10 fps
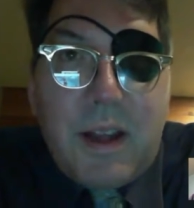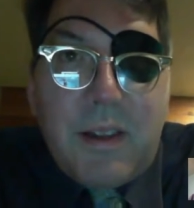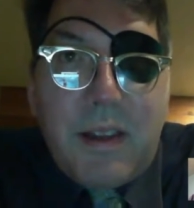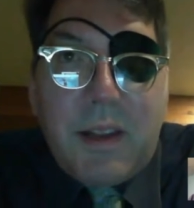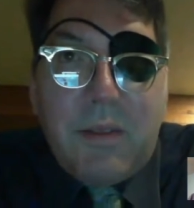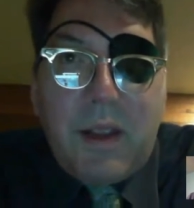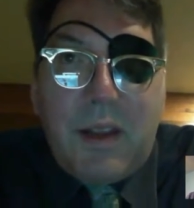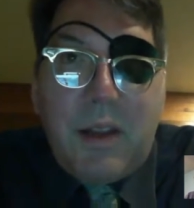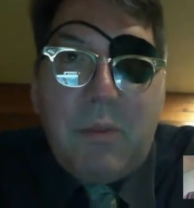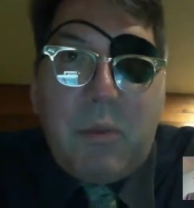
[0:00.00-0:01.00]
I think if they
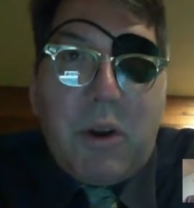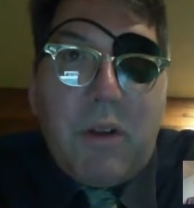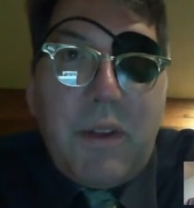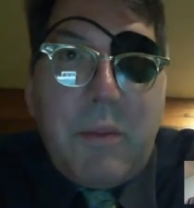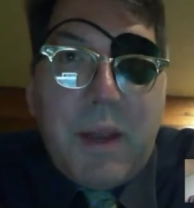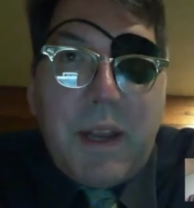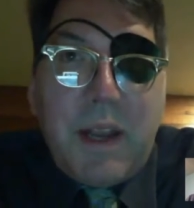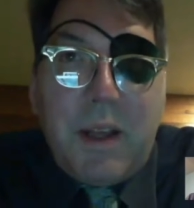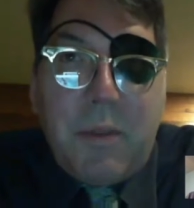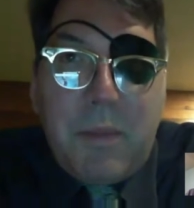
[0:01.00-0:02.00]
did more of it, it might
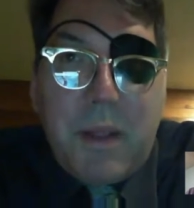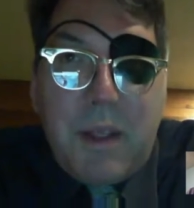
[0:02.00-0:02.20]
help.